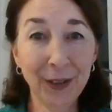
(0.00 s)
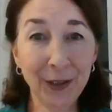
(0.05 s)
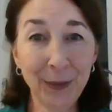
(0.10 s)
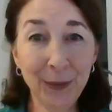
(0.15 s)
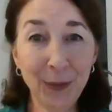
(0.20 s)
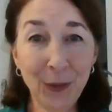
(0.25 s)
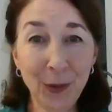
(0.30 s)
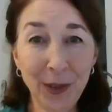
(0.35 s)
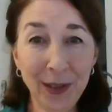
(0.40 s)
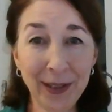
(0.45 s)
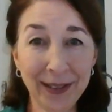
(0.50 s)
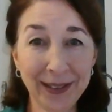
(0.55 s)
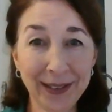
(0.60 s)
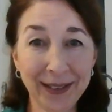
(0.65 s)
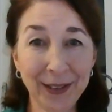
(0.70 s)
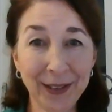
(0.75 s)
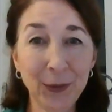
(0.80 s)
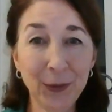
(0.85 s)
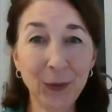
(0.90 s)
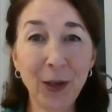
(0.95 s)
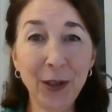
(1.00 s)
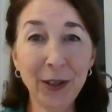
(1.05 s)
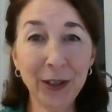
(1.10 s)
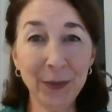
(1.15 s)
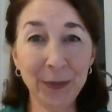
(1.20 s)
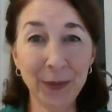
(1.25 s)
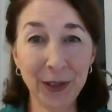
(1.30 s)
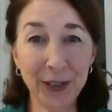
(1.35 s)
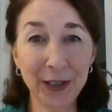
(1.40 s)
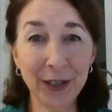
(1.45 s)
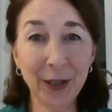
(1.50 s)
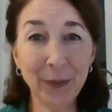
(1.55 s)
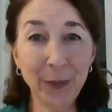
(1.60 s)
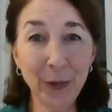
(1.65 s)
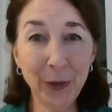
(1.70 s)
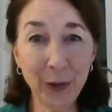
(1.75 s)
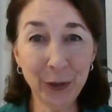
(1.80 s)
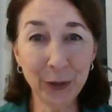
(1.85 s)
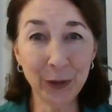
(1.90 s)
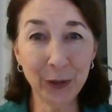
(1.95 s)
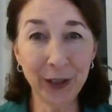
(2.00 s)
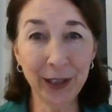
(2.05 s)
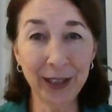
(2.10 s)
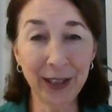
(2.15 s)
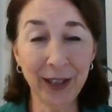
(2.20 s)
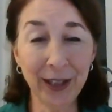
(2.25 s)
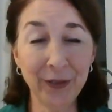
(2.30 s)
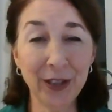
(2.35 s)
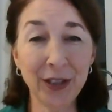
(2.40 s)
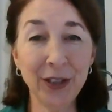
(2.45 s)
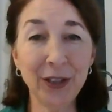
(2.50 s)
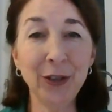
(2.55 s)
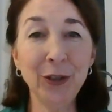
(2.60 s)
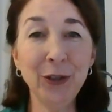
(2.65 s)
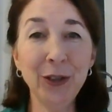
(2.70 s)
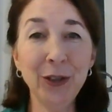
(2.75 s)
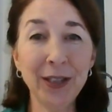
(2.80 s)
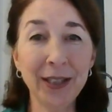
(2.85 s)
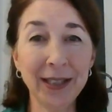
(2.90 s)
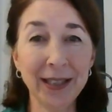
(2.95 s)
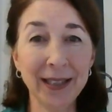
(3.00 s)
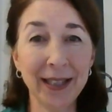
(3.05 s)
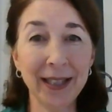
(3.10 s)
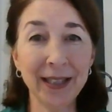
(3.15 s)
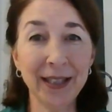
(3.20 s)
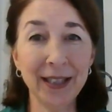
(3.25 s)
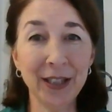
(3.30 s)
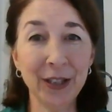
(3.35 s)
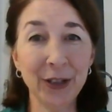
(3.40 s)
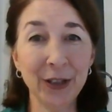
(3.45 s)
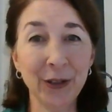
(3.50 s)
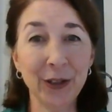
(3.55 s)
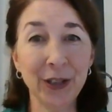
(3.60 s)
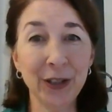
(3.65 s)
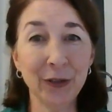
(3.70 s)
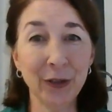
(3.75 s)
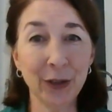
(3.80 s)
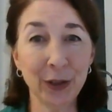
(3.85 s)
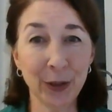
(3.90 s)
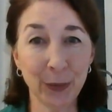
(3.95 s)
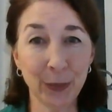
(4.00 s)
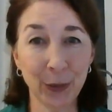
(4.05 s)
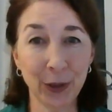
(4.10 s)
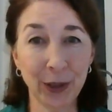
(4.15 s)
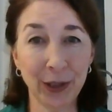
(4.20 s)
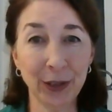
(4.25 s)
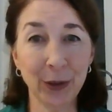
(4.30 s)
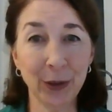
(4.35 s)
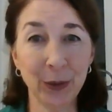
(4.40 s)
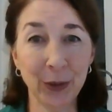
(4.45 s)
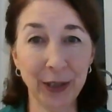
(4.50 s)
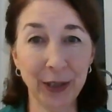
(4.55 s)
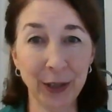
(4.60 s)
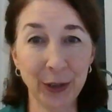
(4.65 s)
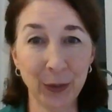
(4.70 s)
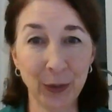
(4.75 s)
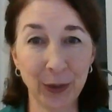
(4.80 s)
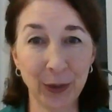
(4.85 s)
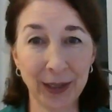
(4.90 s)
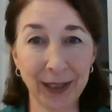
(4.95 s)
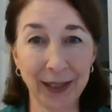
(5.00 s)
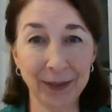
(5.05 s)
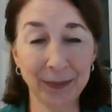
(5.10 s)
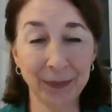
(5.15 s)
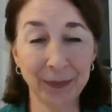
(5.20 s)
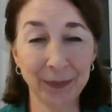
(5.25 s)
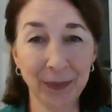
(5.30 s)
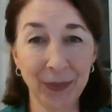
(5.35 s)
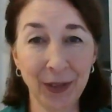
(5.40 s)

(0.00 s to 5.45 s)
Good morning and welcome to number three of the Student Success Series for Spring 2020.